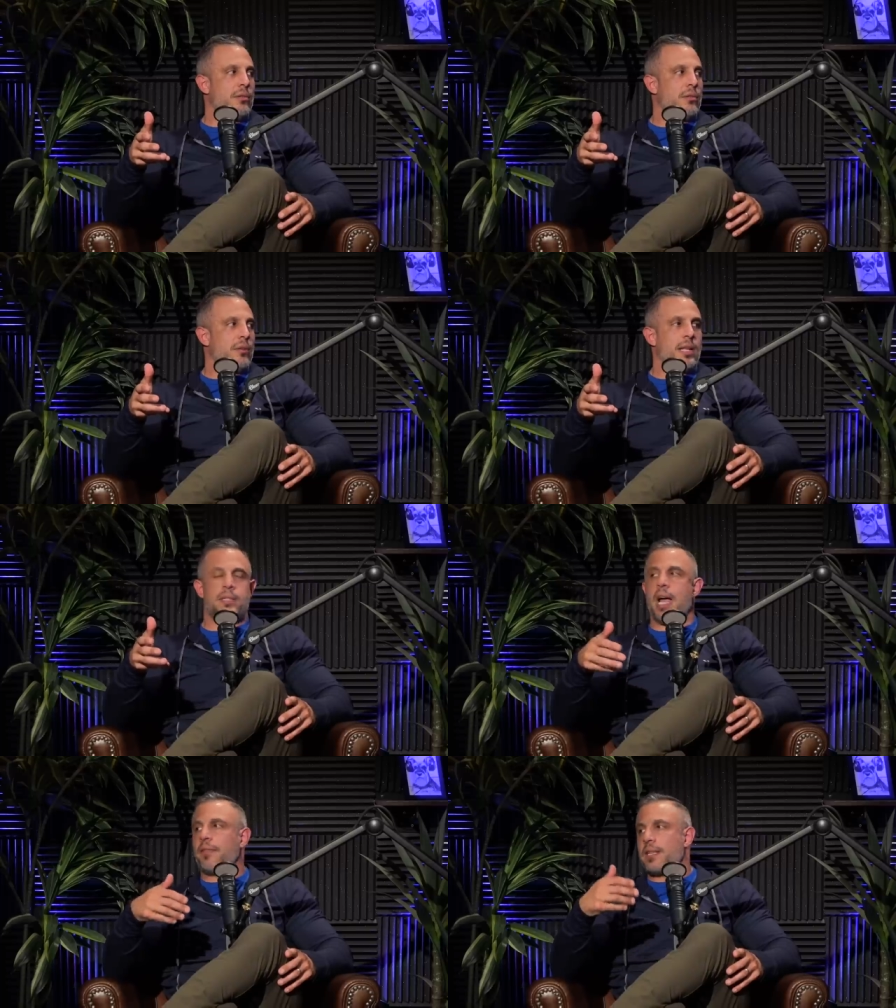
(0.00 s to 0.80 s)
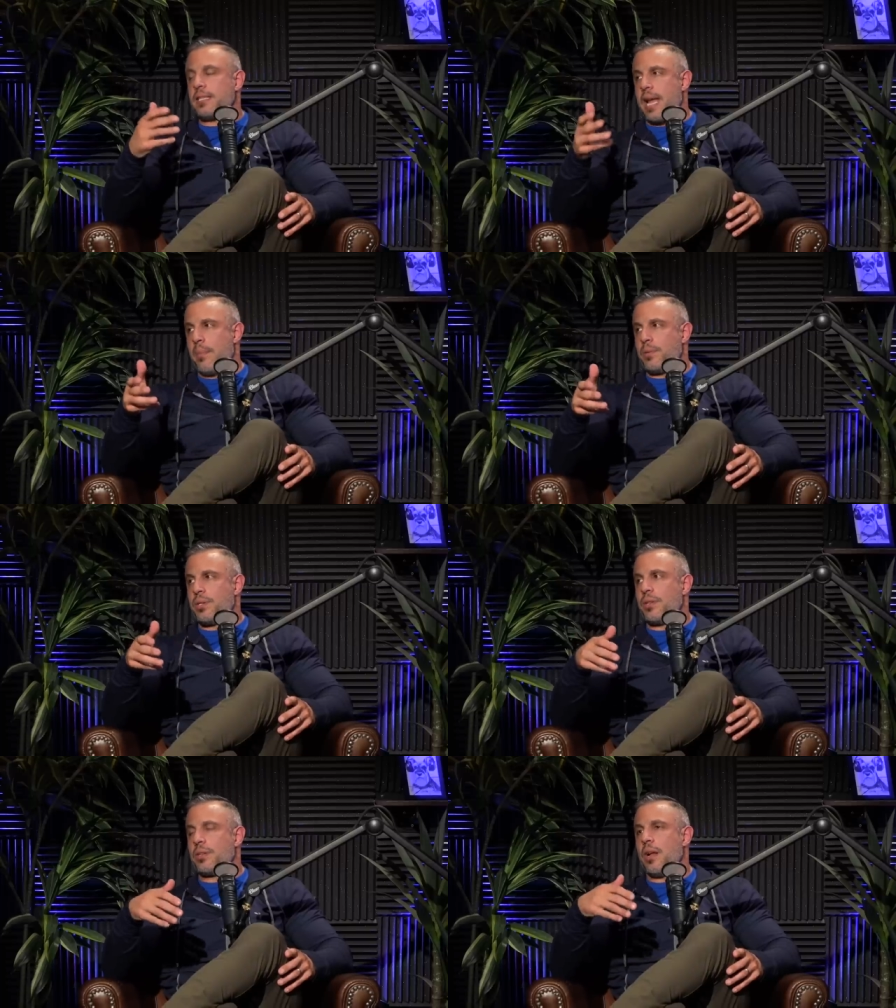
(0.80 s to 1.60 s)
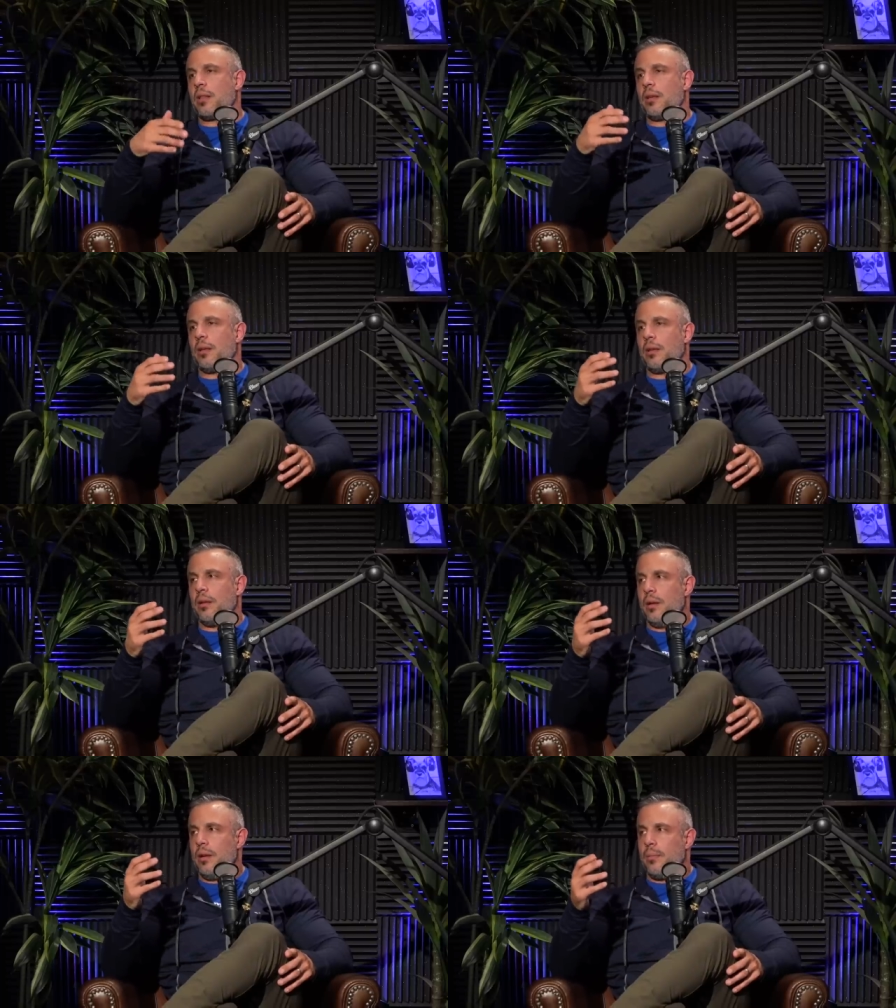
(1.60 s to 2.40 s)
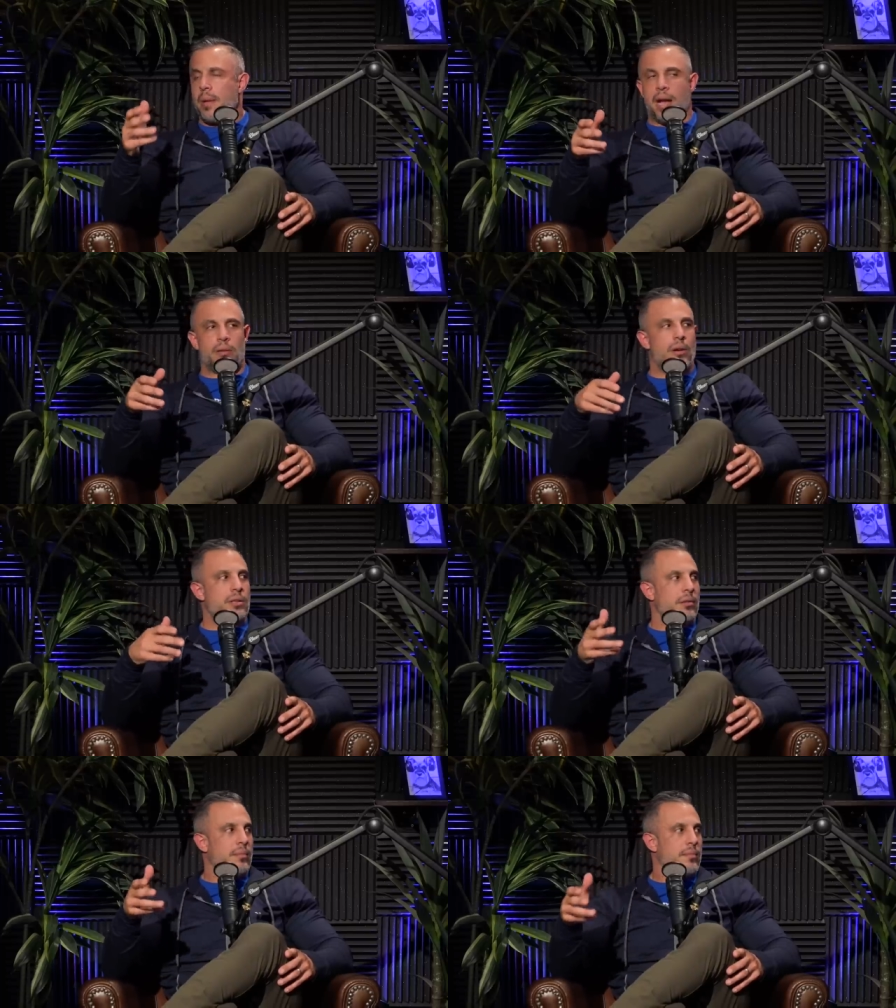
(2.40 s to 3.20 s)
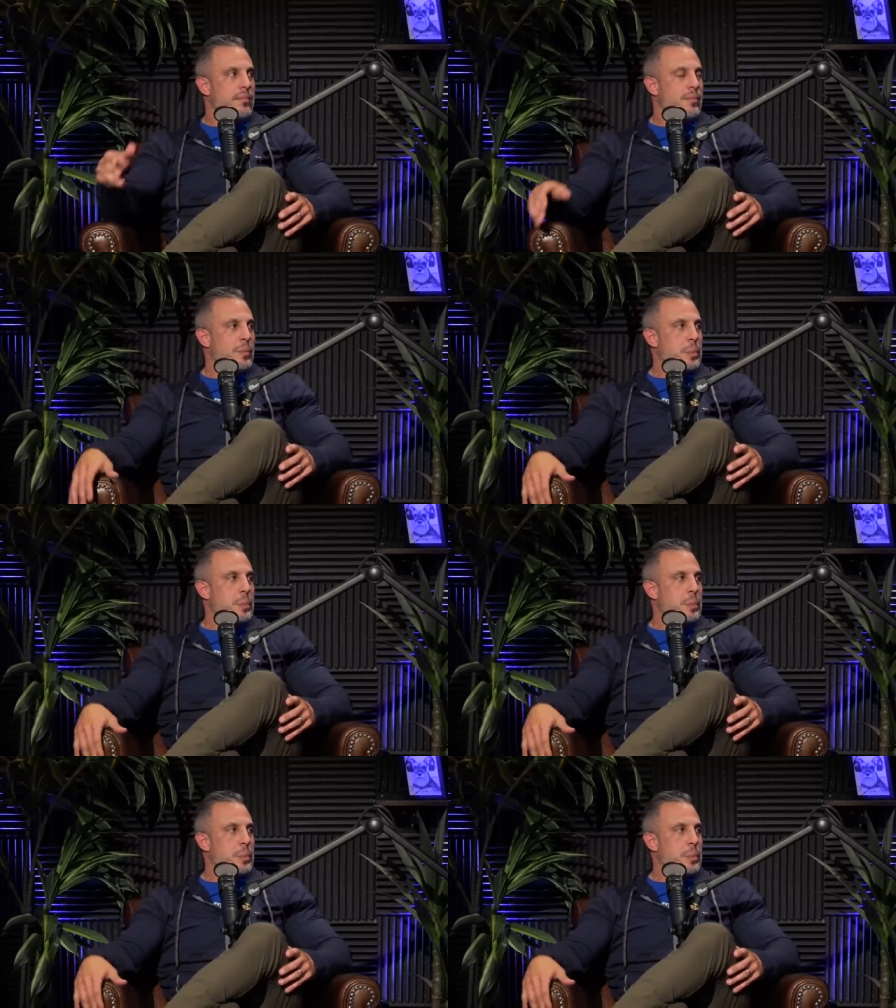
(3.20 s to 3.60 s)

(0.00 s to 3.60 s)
Yeah. It's not the steps. It's not the That's macros. Why even it's if huge. even